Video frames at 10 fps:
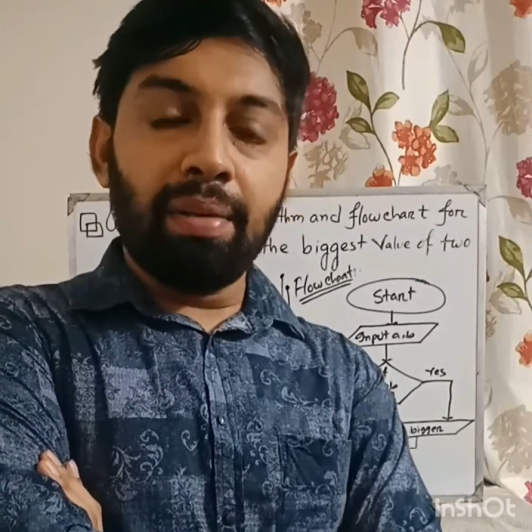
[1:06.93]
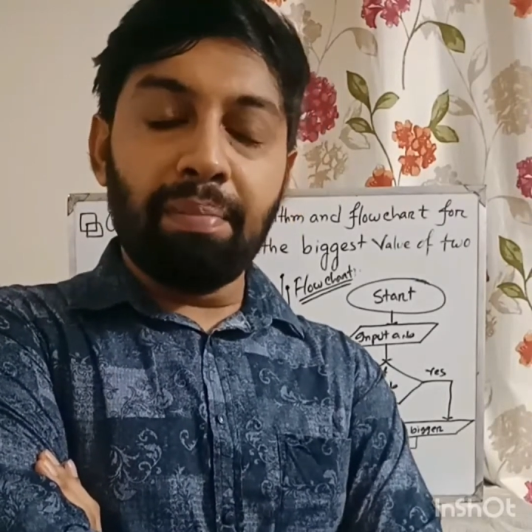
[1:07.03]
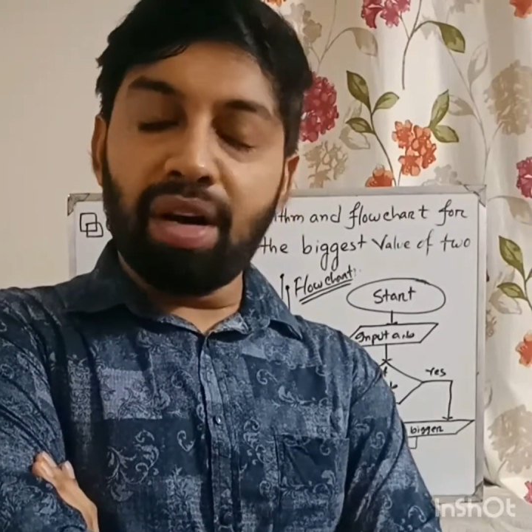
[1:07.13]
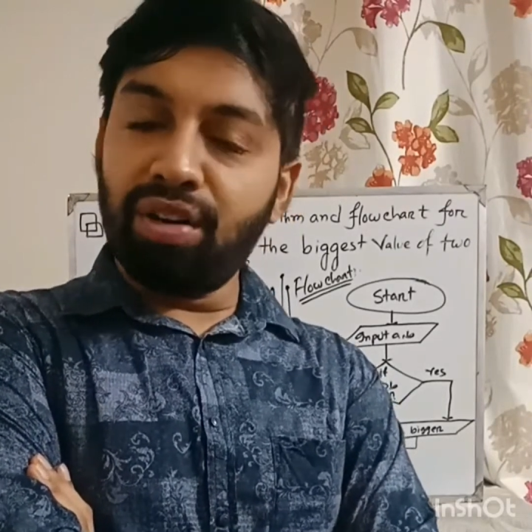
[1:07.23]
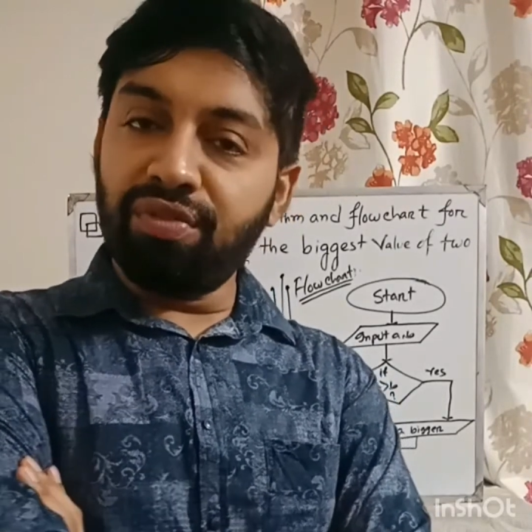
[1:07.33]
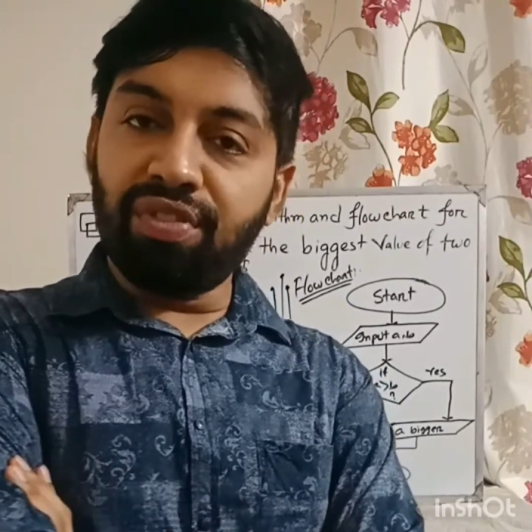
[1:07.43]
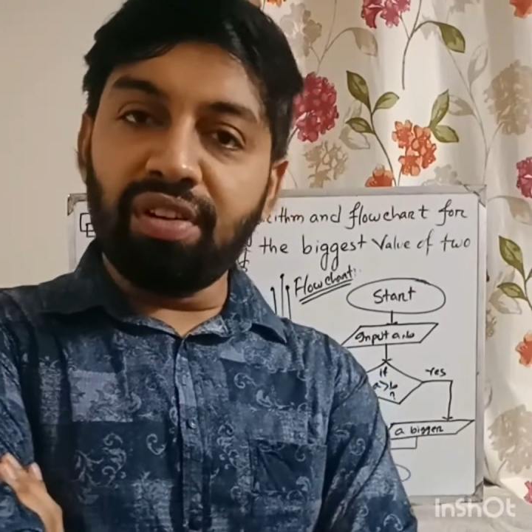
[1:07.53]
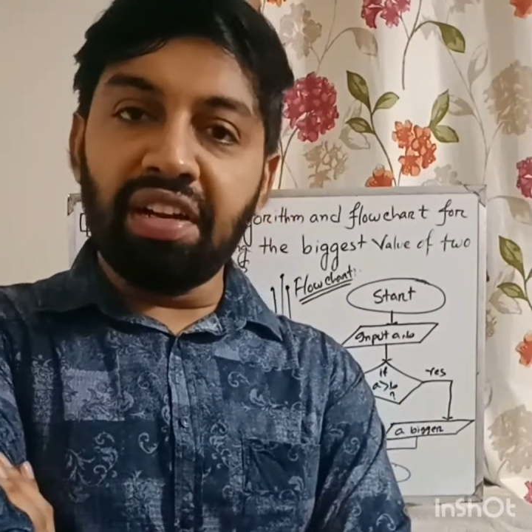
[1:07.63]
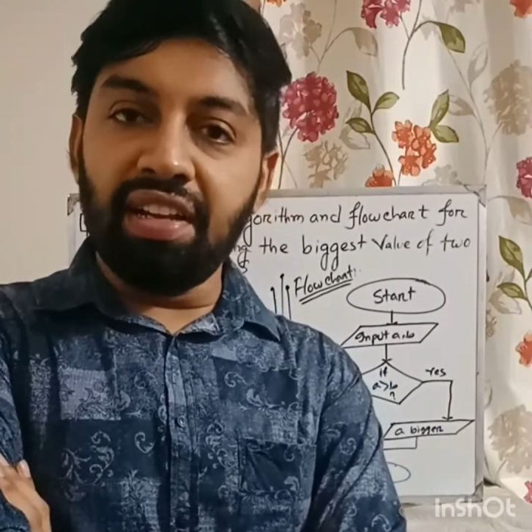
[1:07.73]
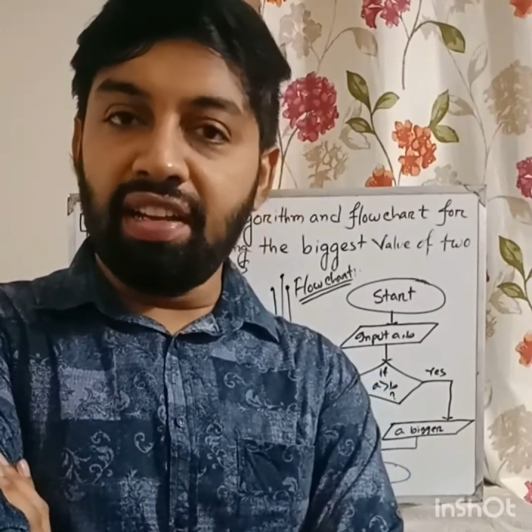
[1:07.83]
part of
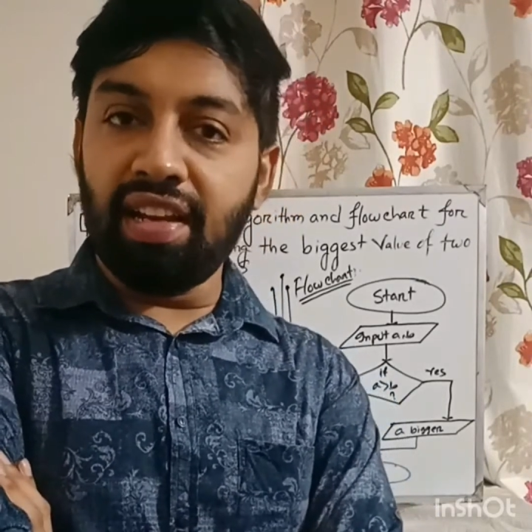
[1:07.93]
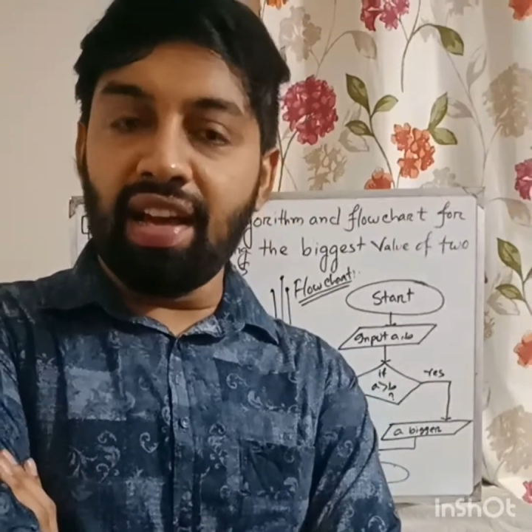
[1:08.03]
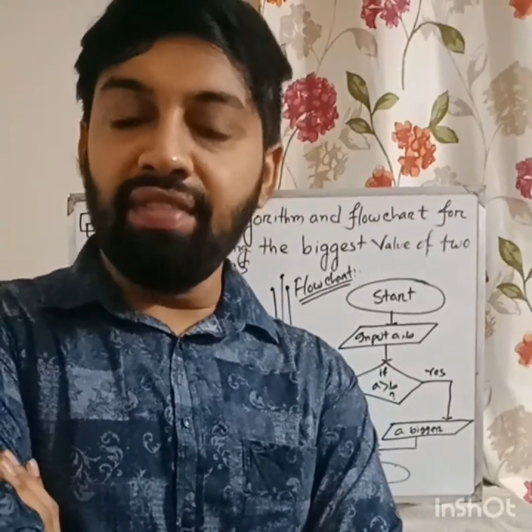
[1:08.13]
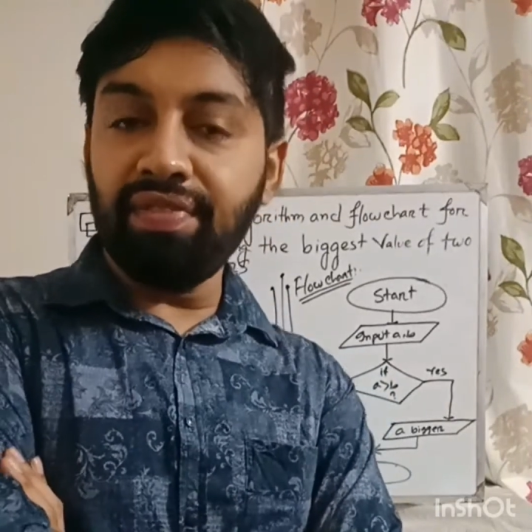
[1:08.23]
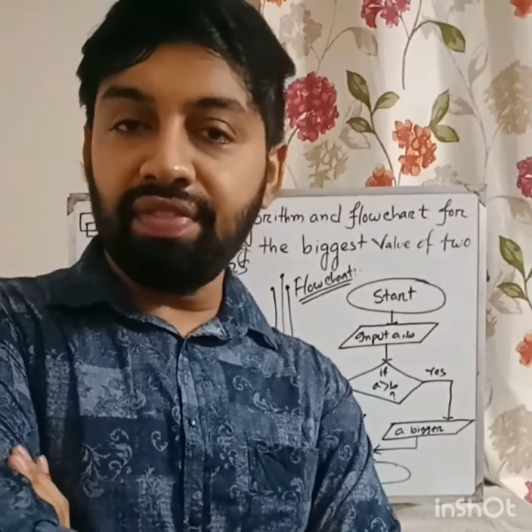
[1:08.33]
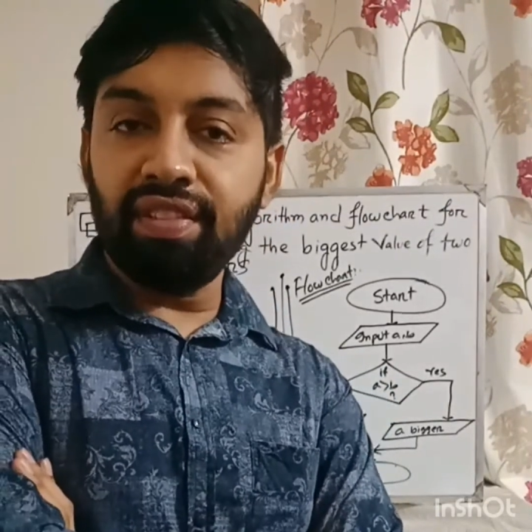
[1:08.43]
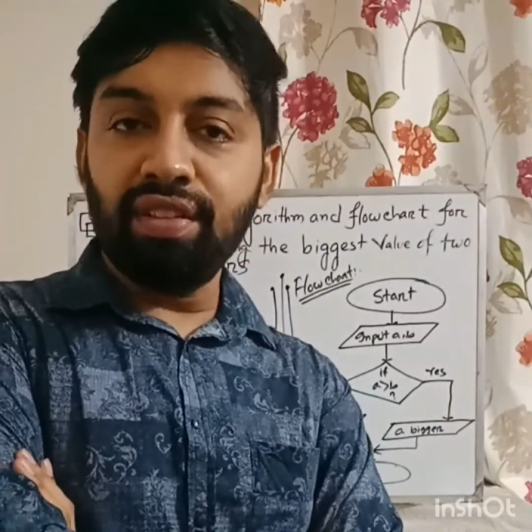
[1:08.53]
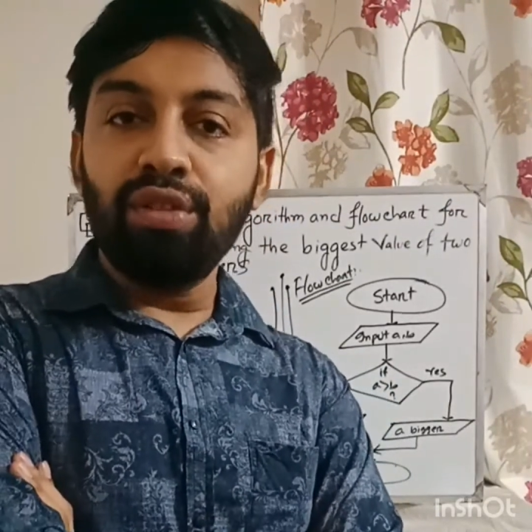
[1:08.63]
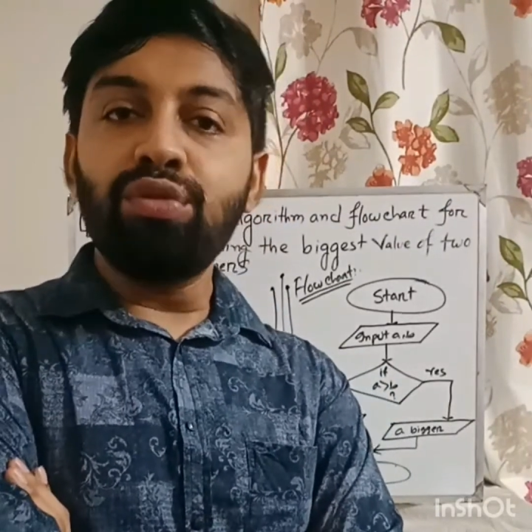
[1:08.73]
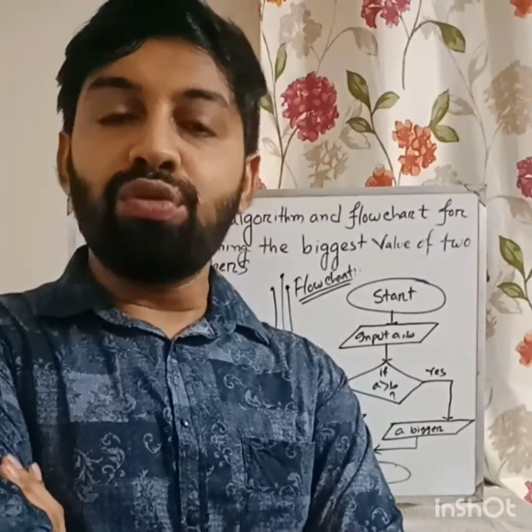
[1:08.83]
our daily life
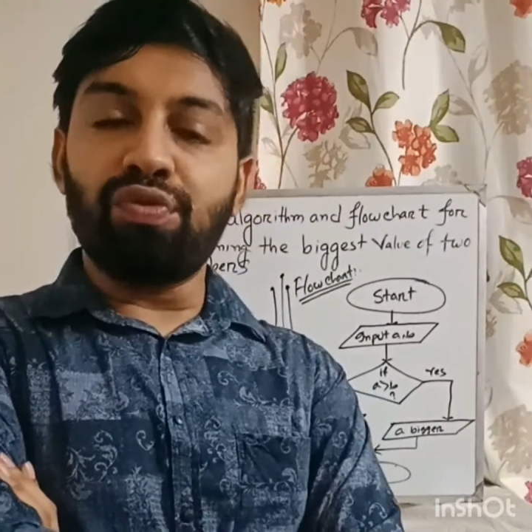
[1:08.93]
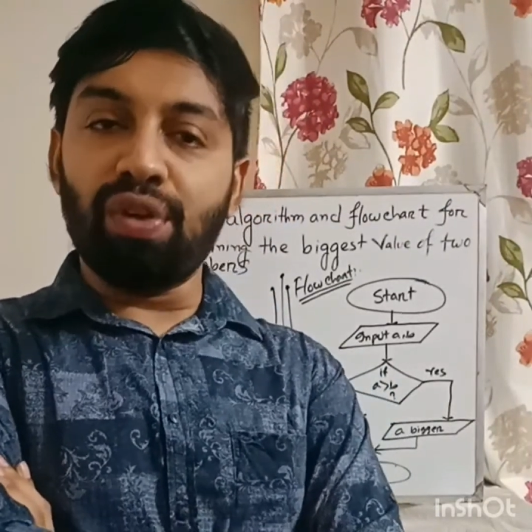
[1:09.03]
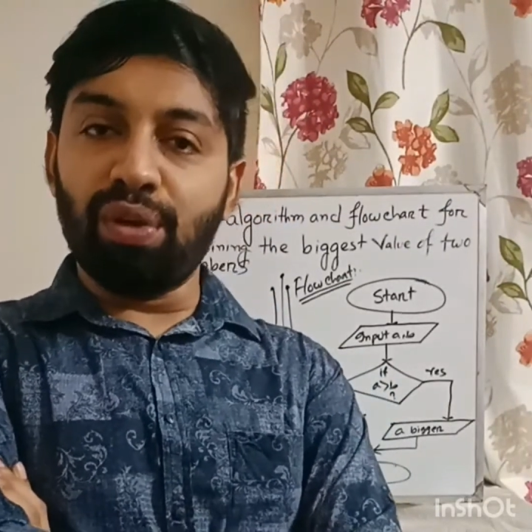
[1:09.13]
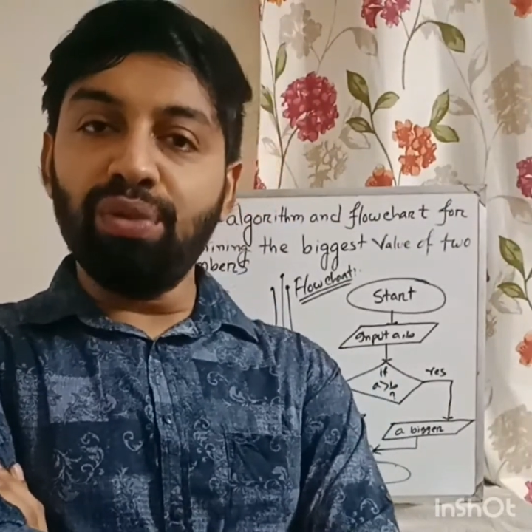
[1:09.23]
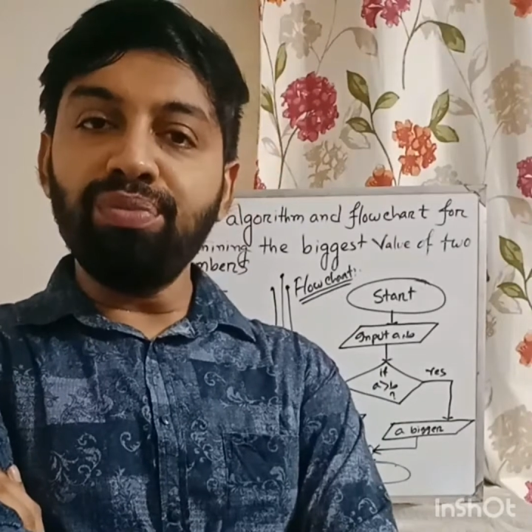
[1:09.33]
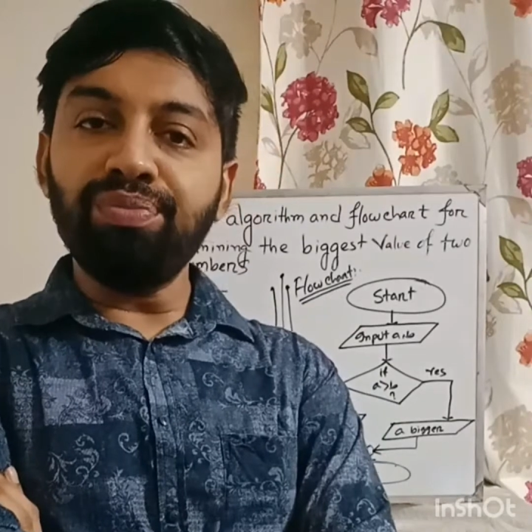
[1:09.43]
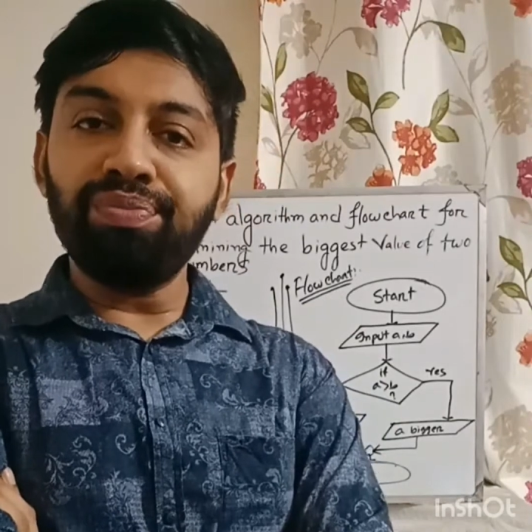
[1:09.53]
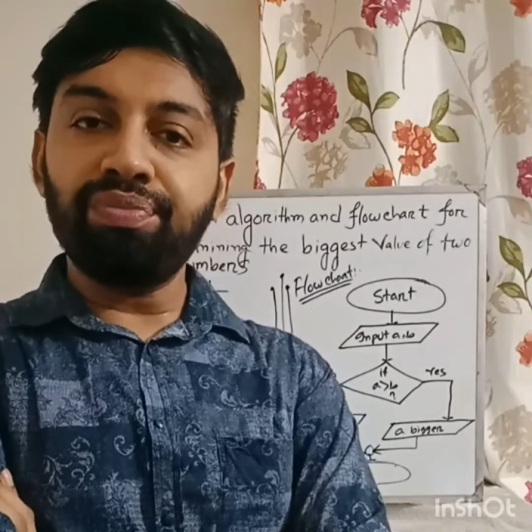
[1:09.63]
to follow,